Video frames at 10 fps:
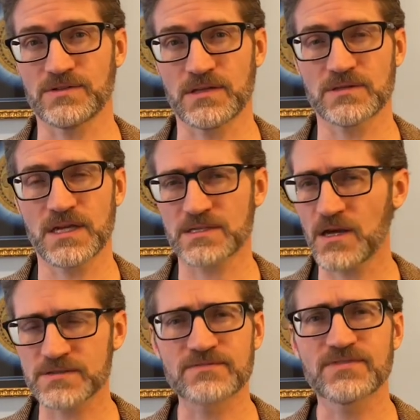And that's
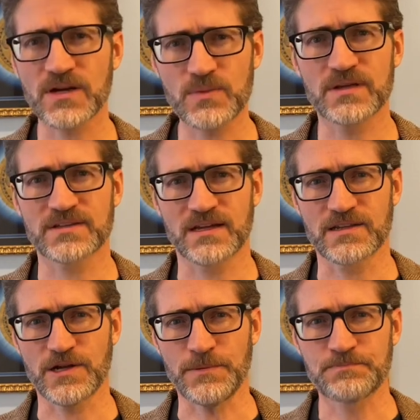also very well done in here.